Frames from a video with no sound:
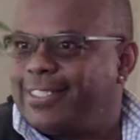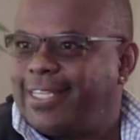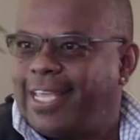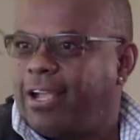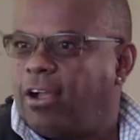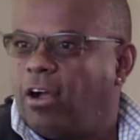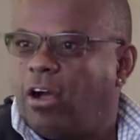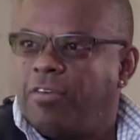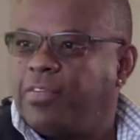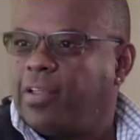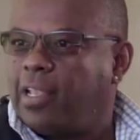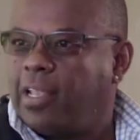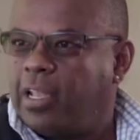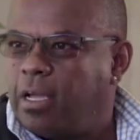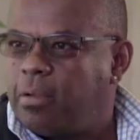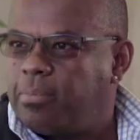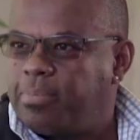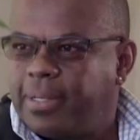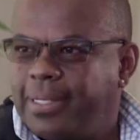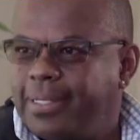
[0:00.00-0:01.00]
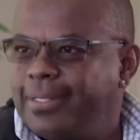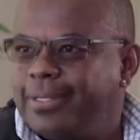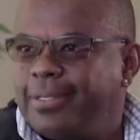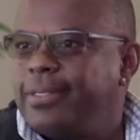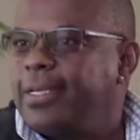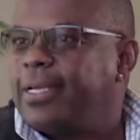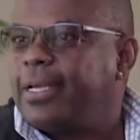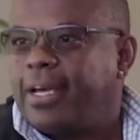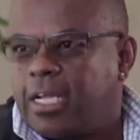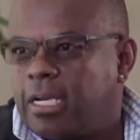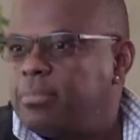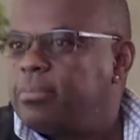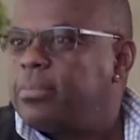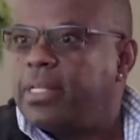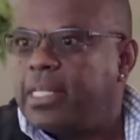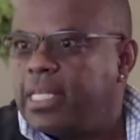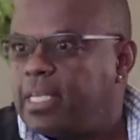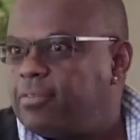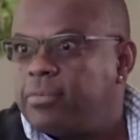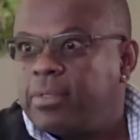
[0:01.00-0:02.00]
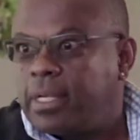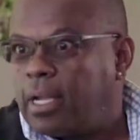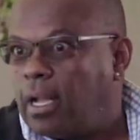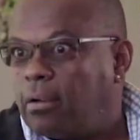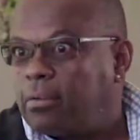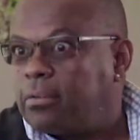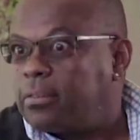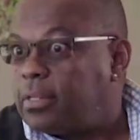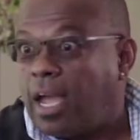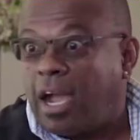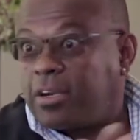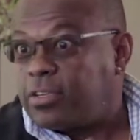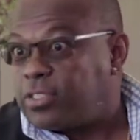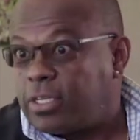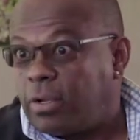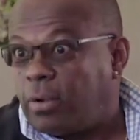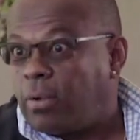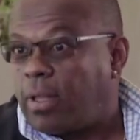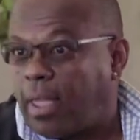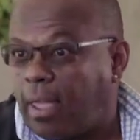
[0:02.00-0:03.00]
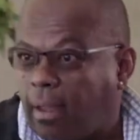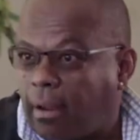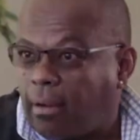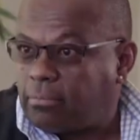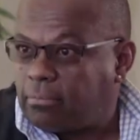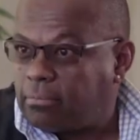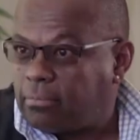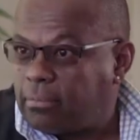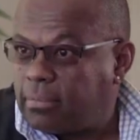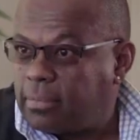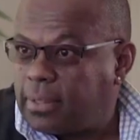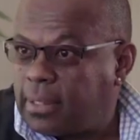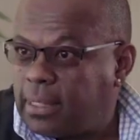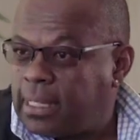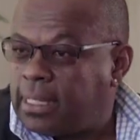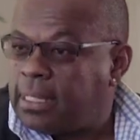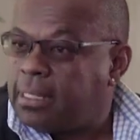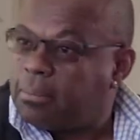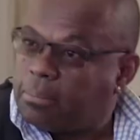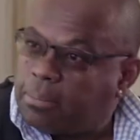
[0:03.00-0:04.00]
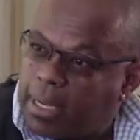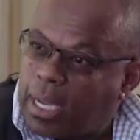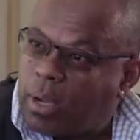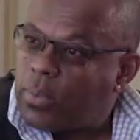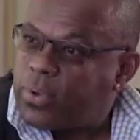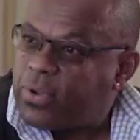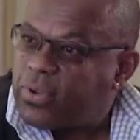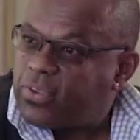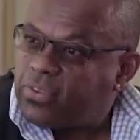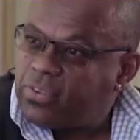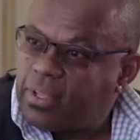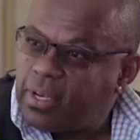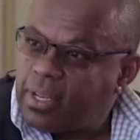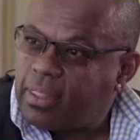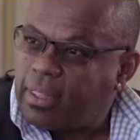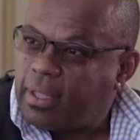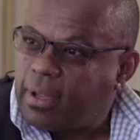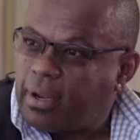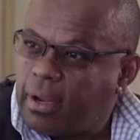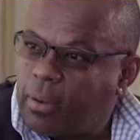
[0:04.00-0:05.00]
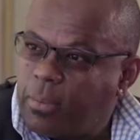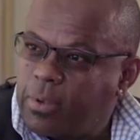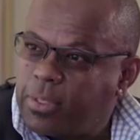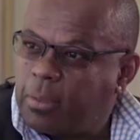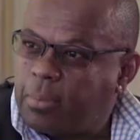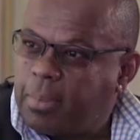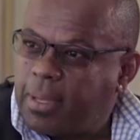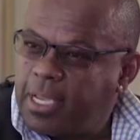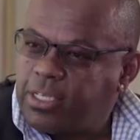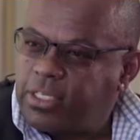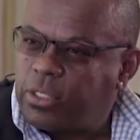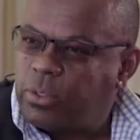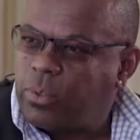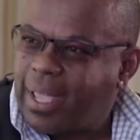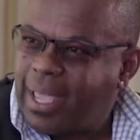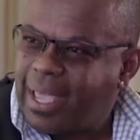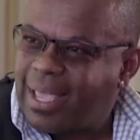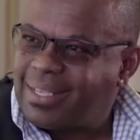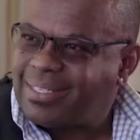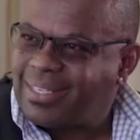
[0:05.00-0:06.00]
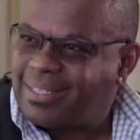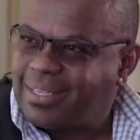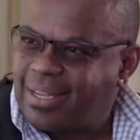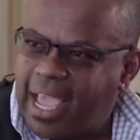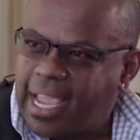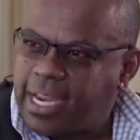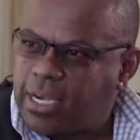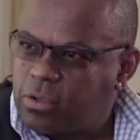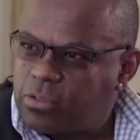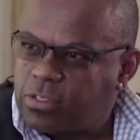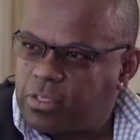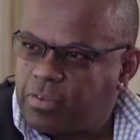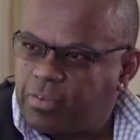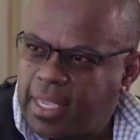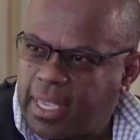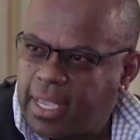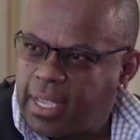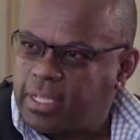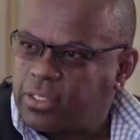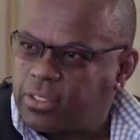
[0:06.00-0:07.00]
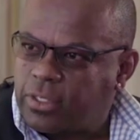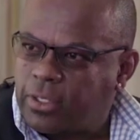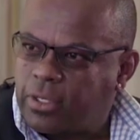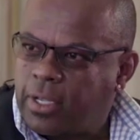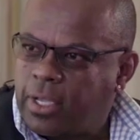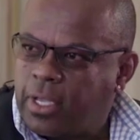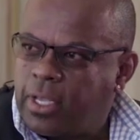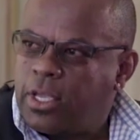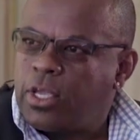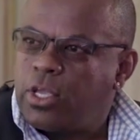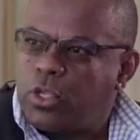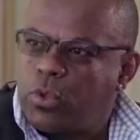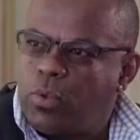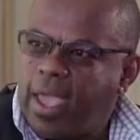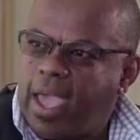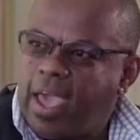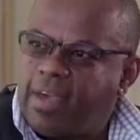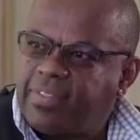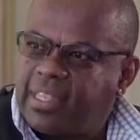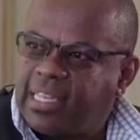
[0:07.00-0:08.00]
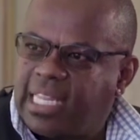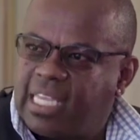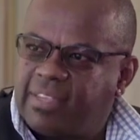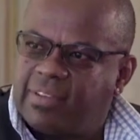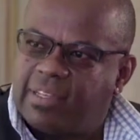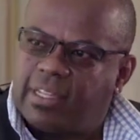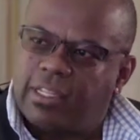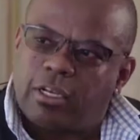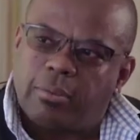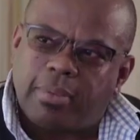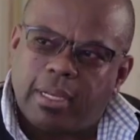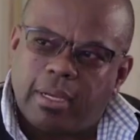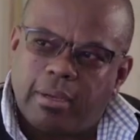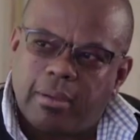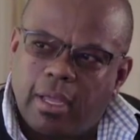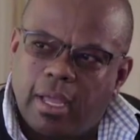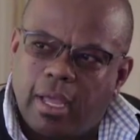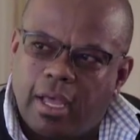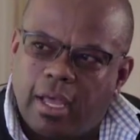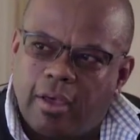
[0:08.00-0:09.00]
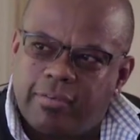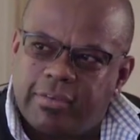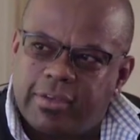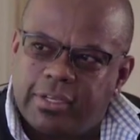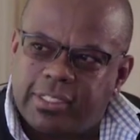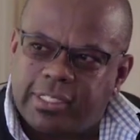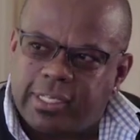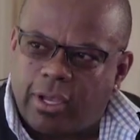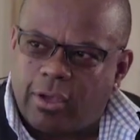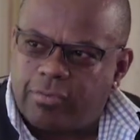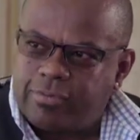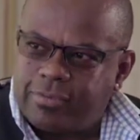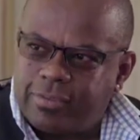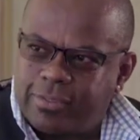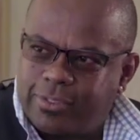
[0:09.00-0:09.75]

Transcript: take off a lump, you cut them, you leave them, you go. Doctors don't care. But when you're sitting there with the patient who has a diagnosis of cancer, you have to leave a little bit of yourself.